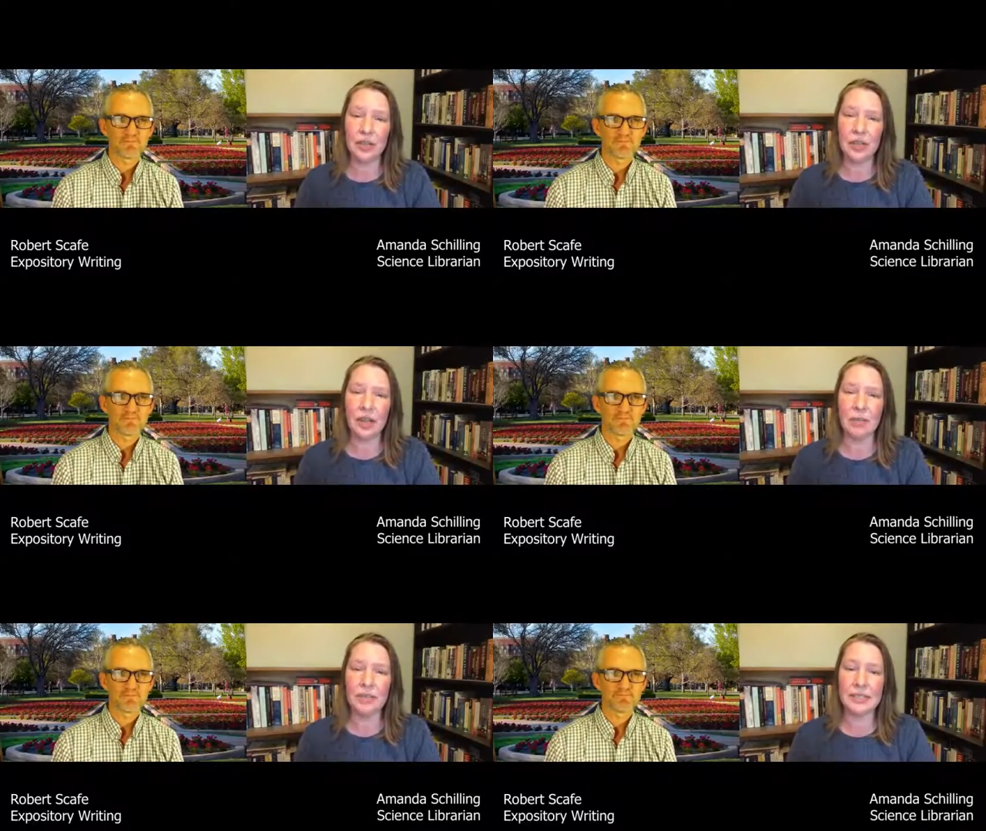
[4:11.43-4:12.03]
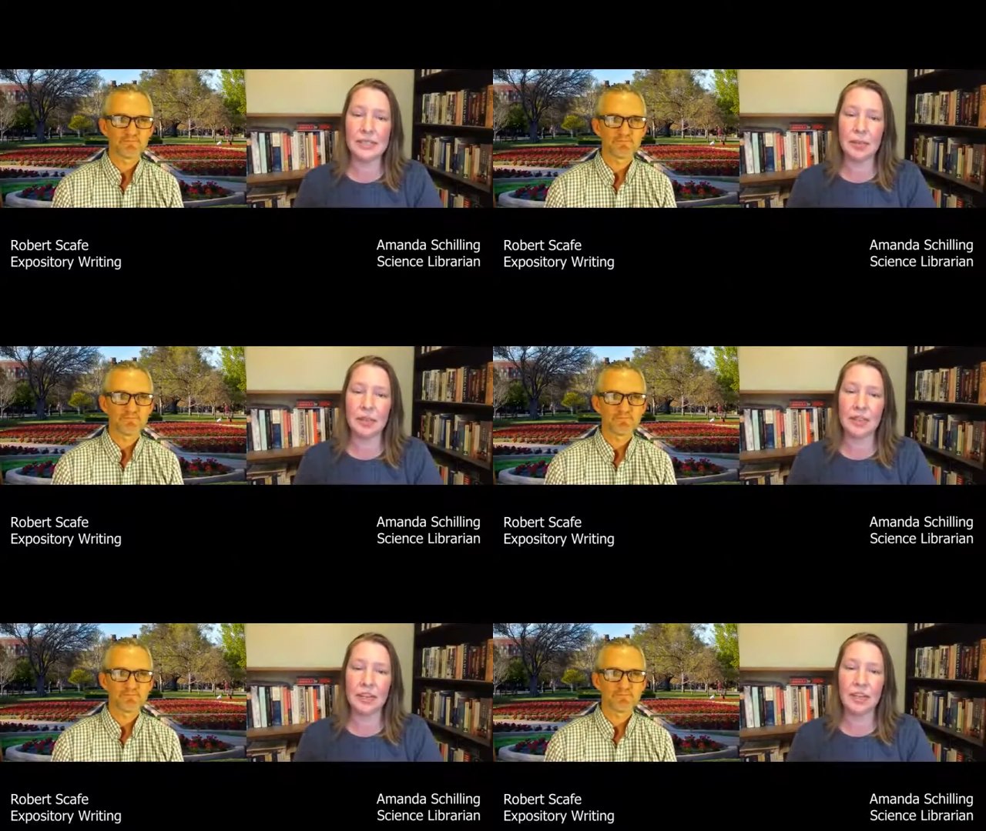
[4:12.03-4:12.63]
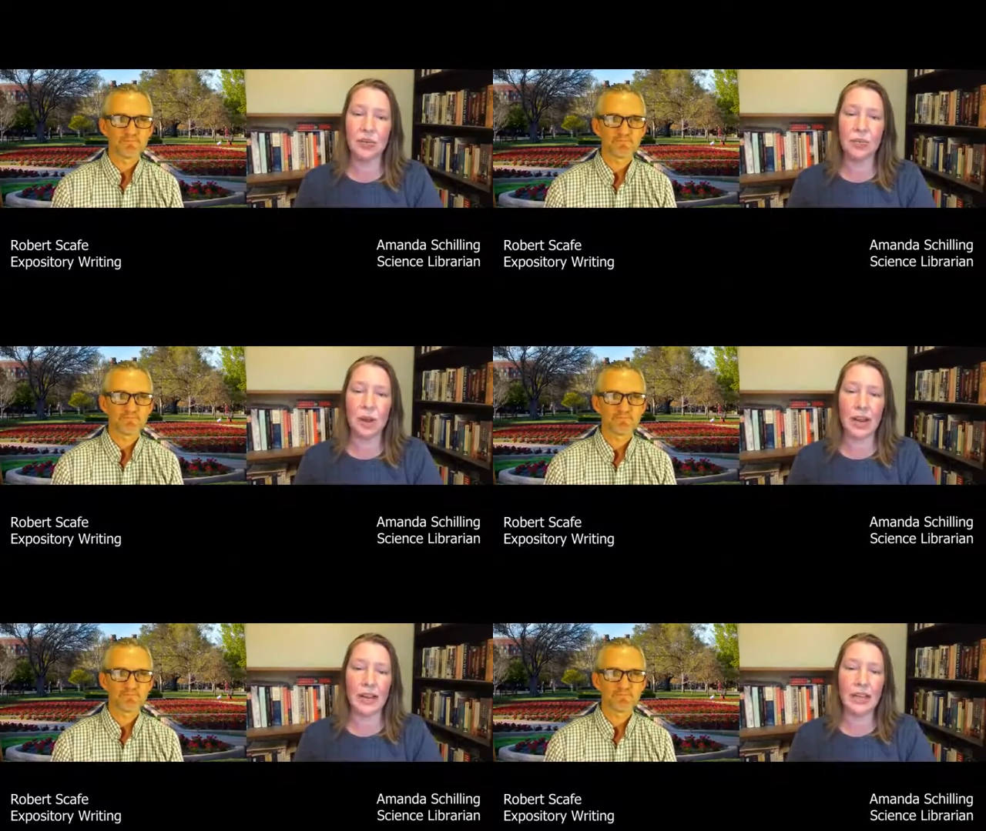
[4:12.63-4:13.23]
Speaker 1: um, in something that you're
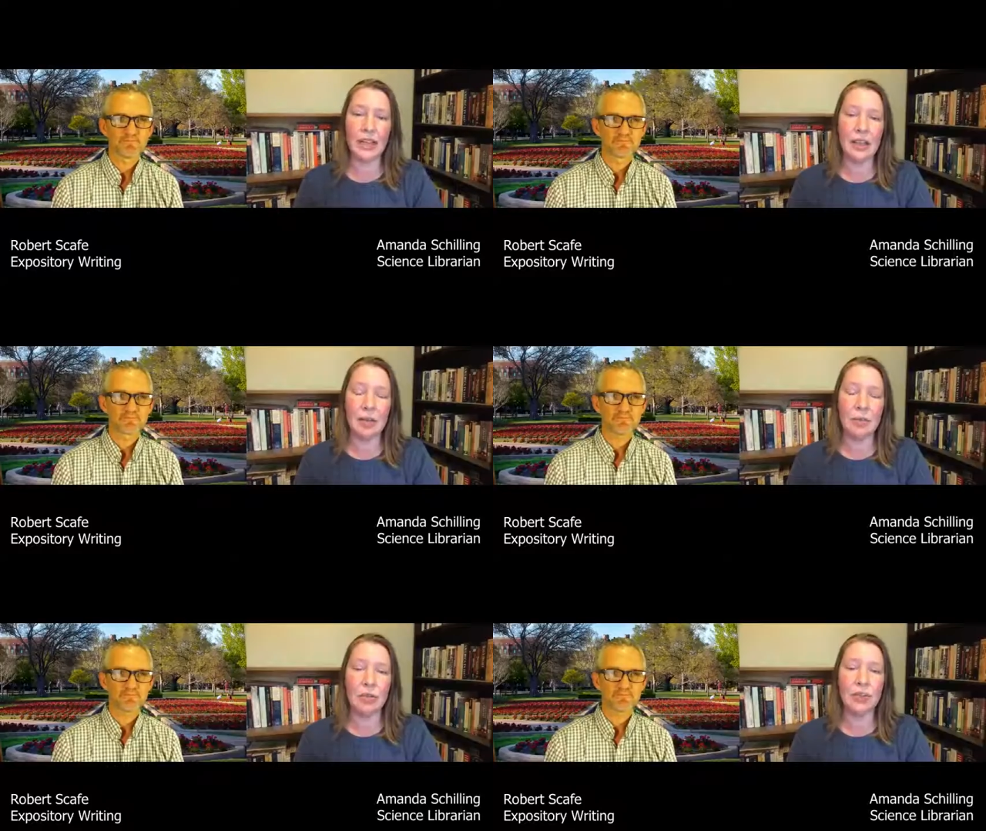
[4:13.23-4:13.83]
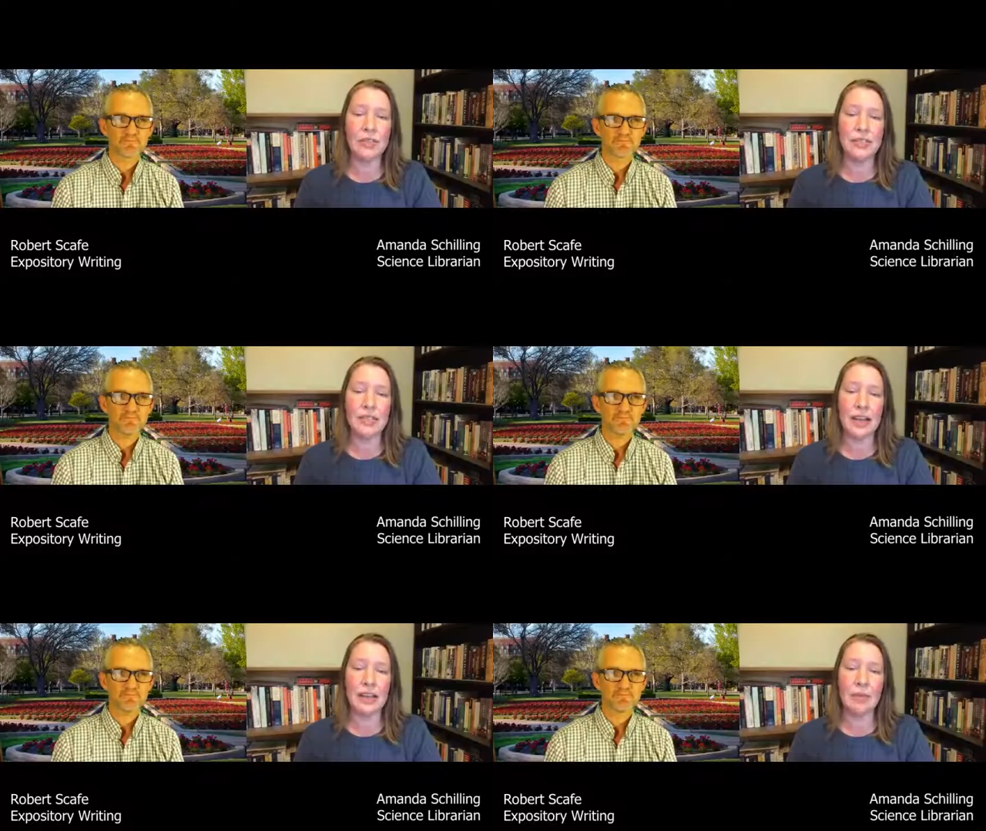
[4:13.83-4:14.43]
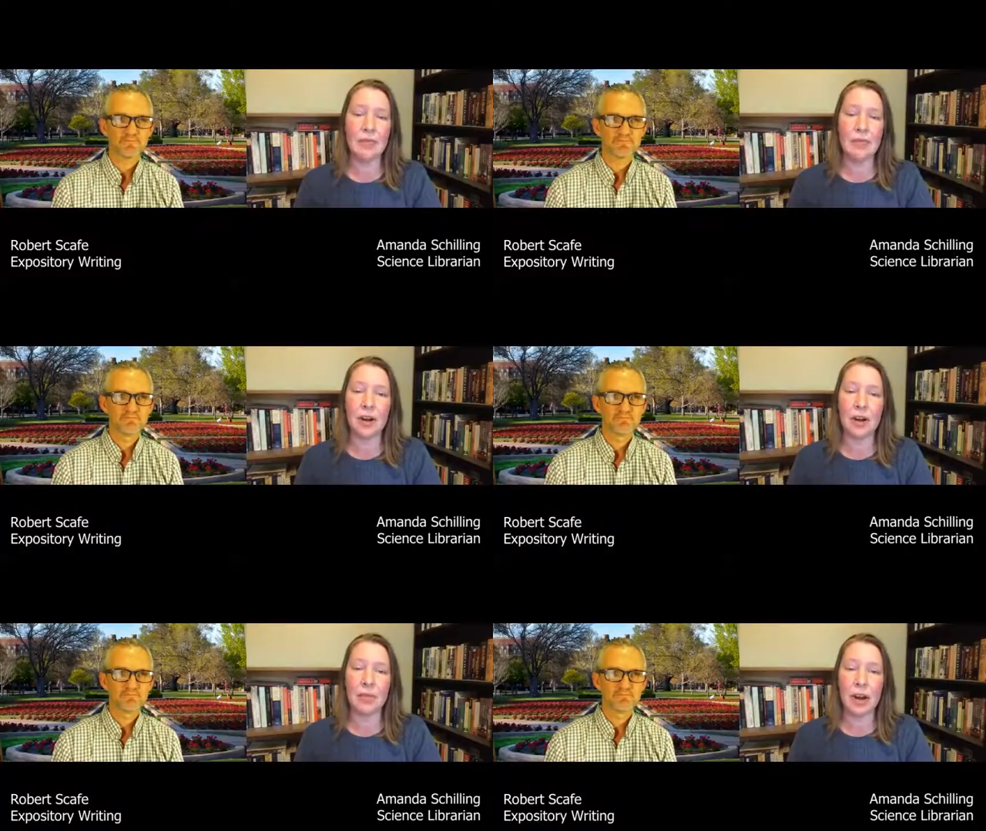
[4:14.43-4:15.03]
writing, um, you can sign up for
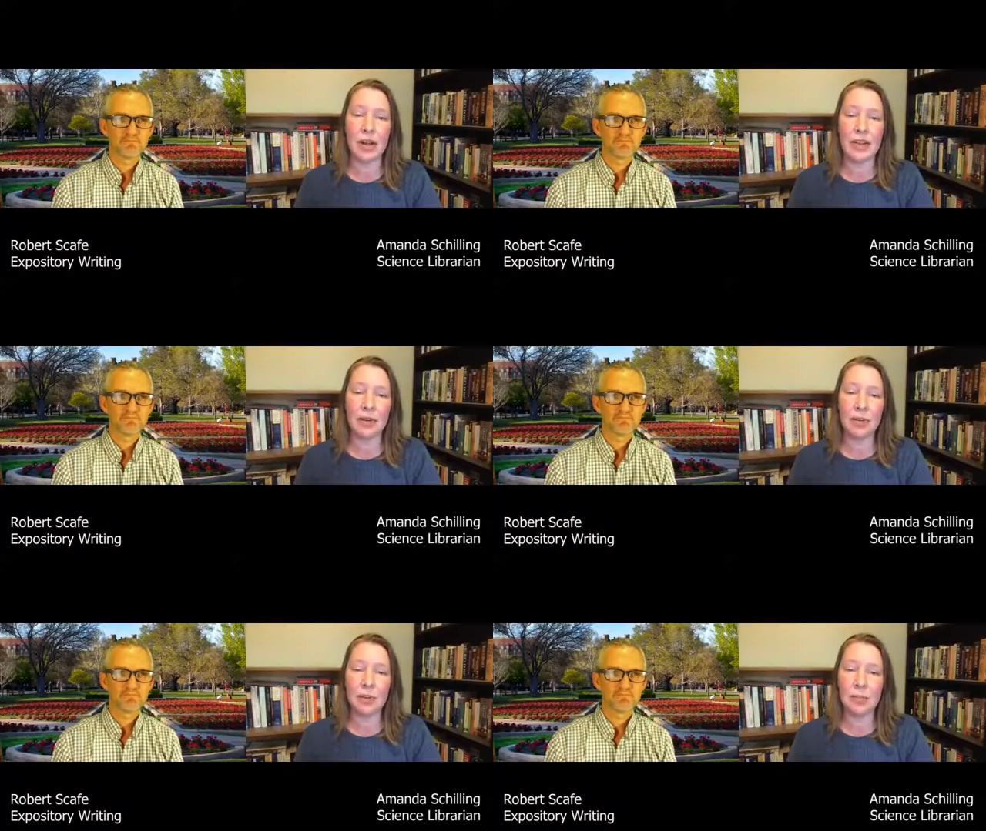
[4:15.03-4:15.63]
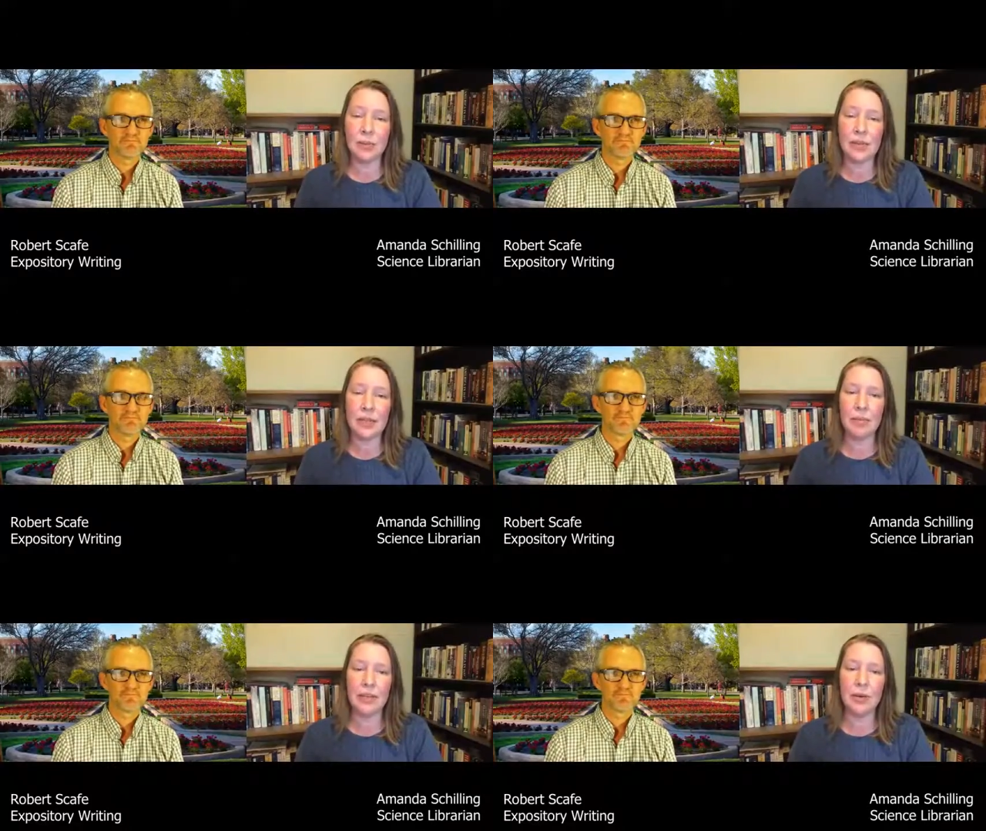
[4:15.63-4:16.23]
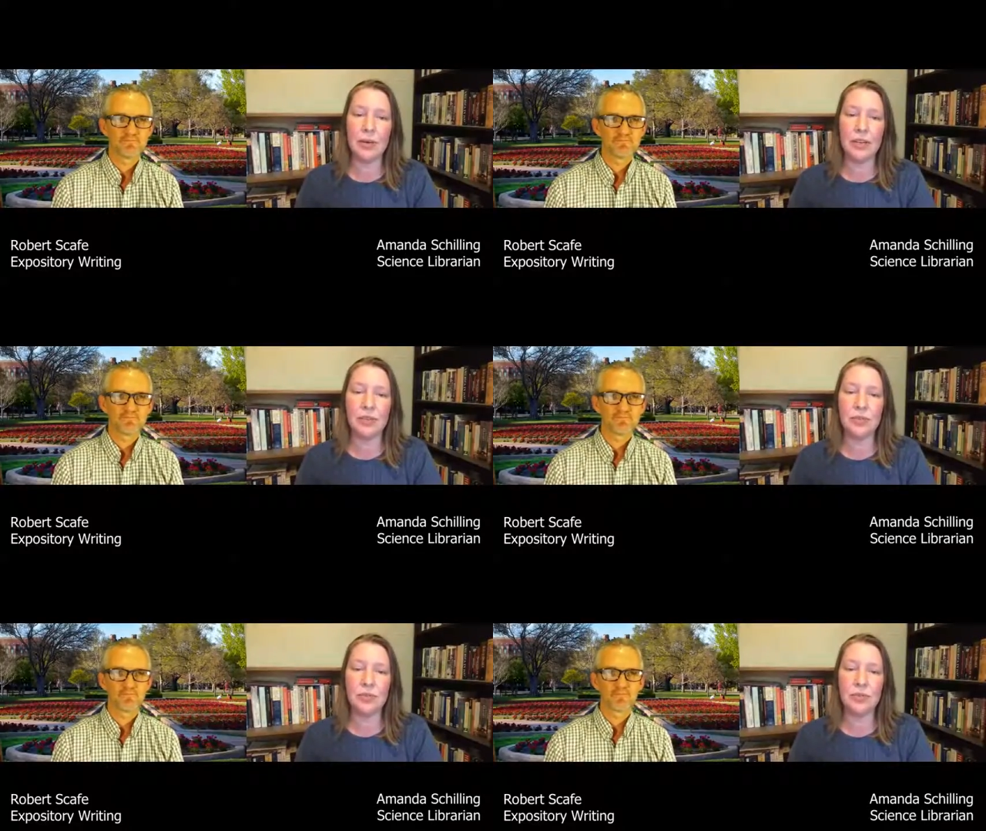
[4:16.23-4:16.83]
our writing group by going
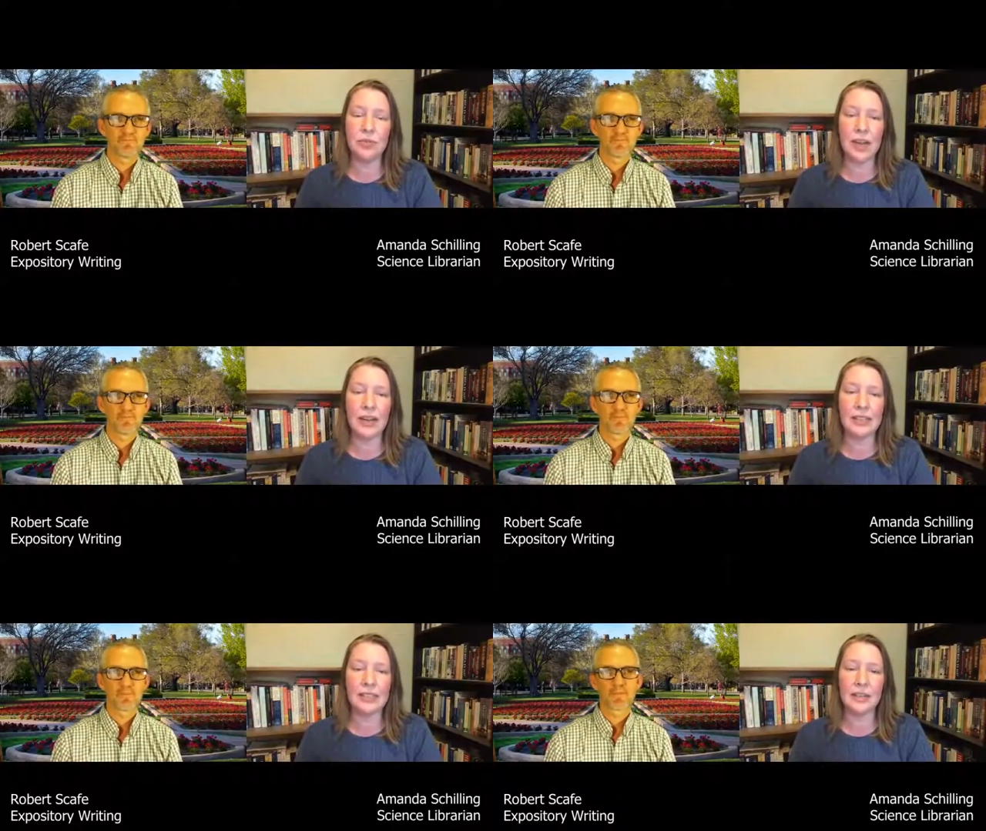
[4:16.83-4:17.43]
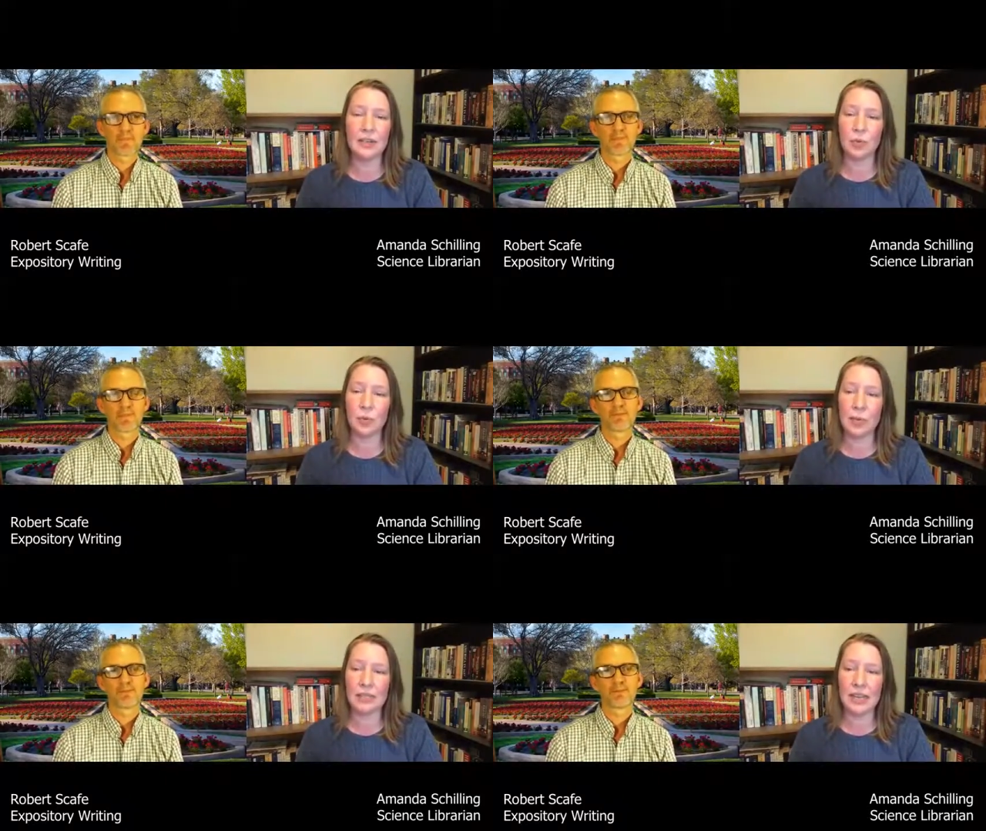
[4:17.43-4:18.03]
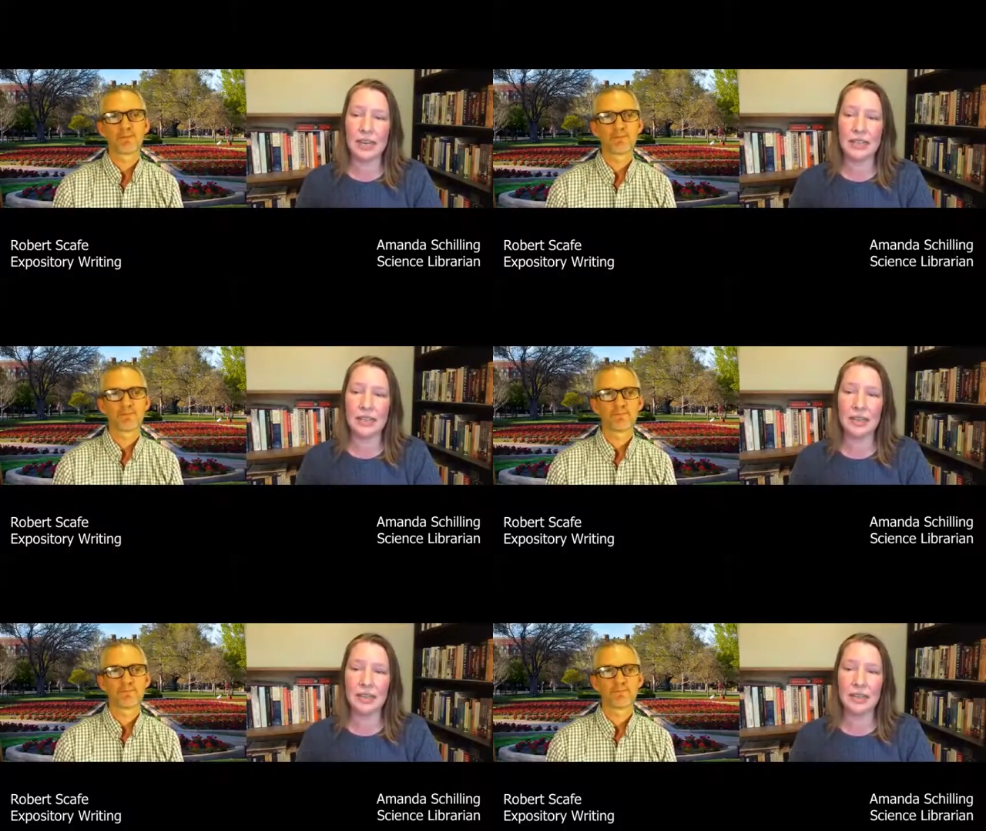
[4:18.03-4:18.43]
to the Writing Center's website,